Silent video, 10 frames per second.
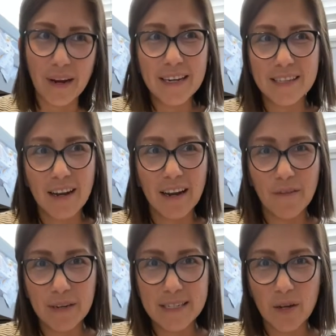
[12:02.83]
we
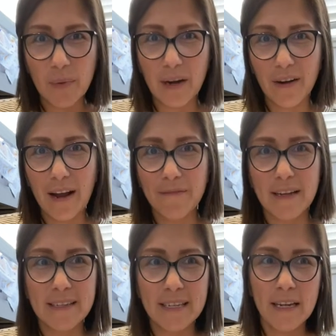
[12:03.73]
have to teach them how to
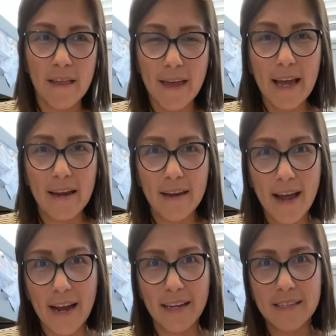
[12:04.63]
tell a story
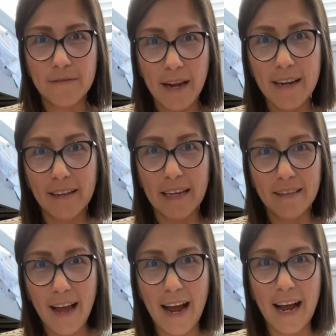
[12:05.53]

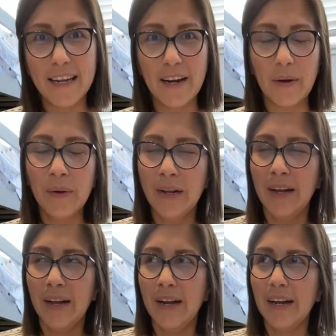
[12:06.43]
in a real format,
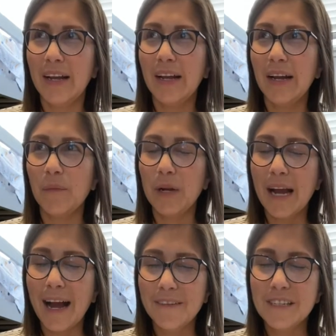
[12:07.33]
and looking at real
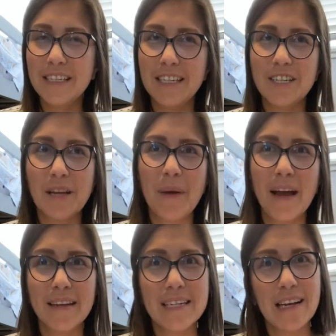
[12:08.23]
stories is the best way to
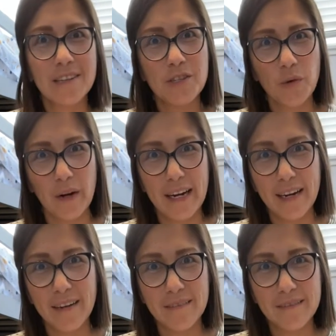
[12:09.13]
do that. So
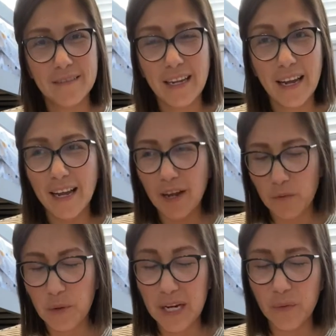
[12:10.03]
we do
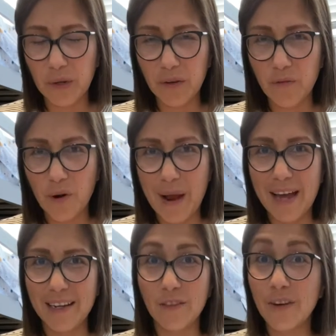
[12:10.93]
address those, and I
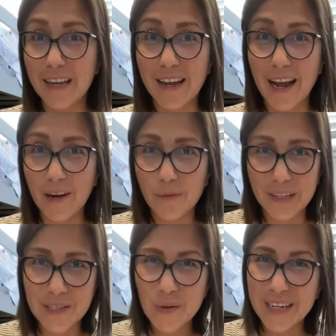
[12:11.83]
do expect them to
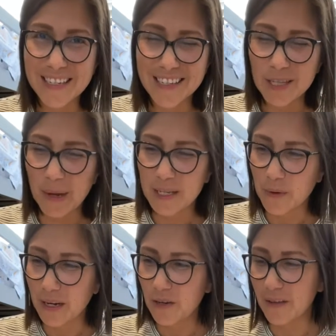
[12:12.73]
use them in their writing, but
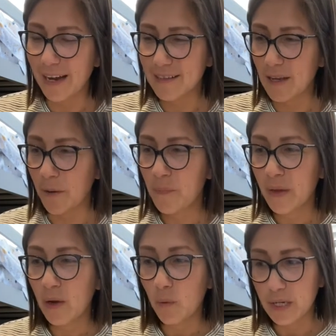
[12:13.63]
I don't expect every
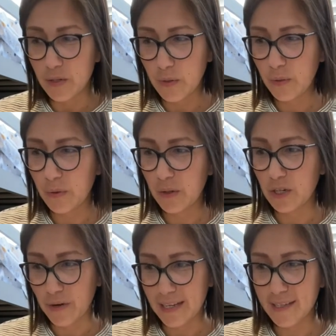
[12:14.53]
paragraph to be starting
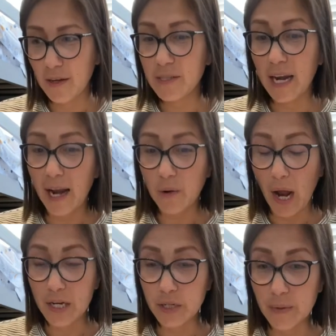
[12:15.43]
with a
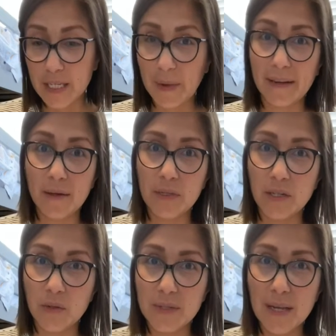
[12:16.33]
first, then, next,
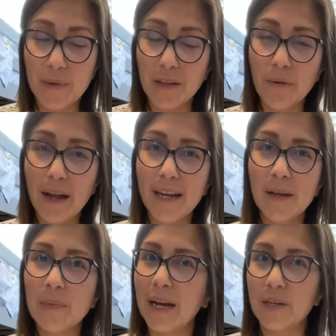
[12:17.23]
last,
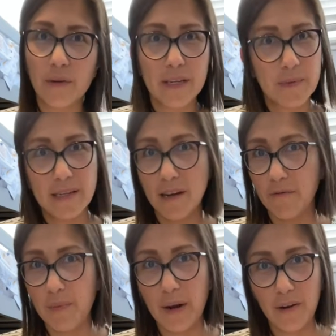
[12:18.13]
because then it's very
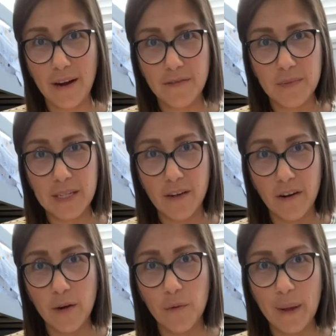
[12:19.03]
prescriptive writing, and it's
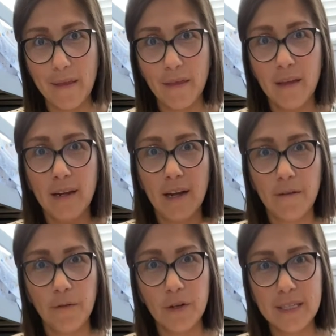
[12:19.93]
not,
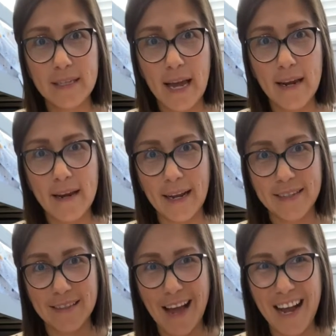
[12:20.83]
their stories all kind of
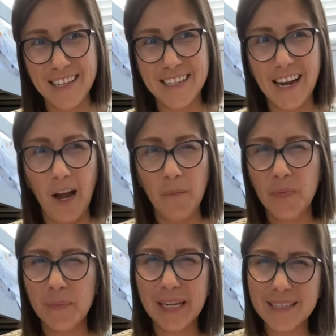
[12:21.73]
sound similar, and
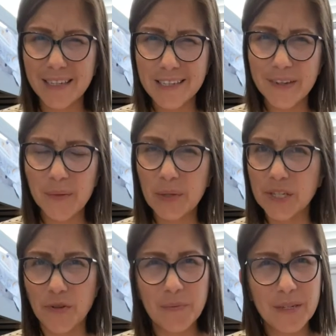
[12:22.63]
it's not,
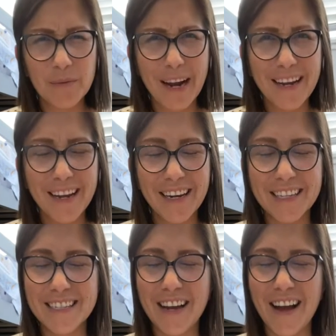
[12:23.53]
true
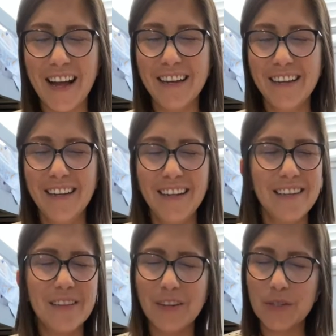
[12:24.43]
writing development, true
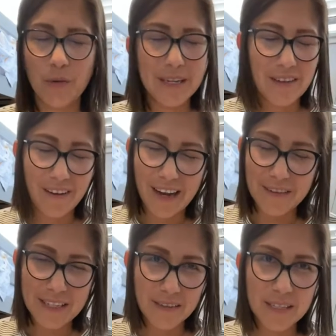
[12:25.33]
author's craft.
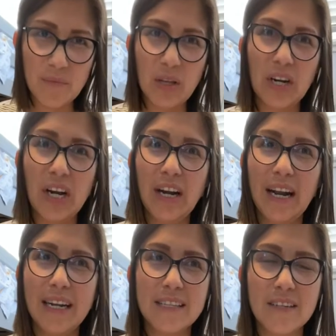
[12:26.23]
There's so many more
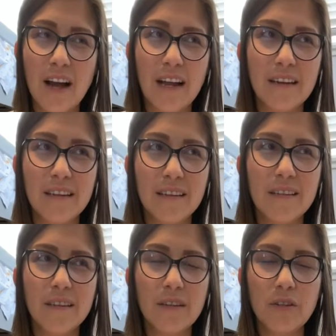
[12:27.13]
ways we can
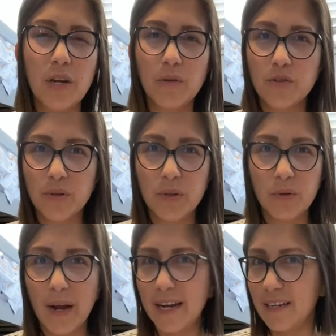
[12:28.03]
effectively
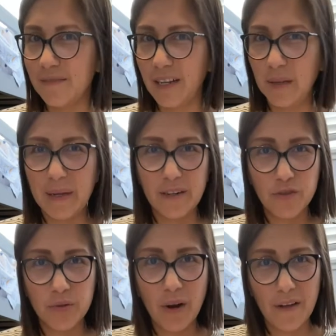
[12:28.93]
develop an imaginative
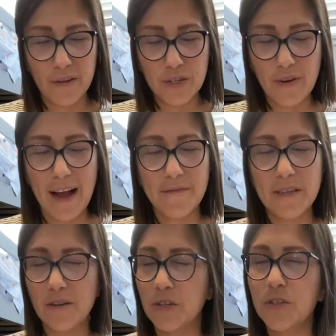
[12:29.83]
narrative. So
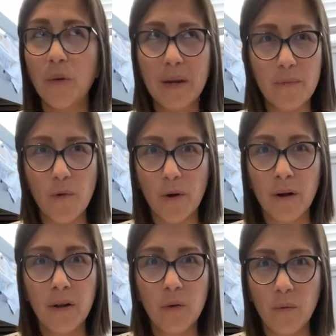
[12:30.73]
side note on
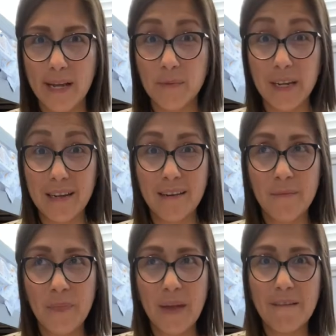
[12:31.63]
transitions and things like
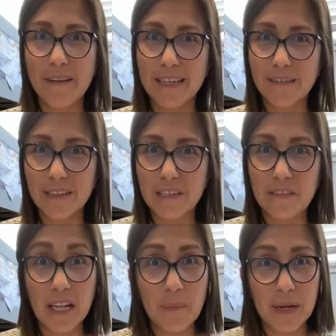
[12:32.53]
that. Same with dialogue,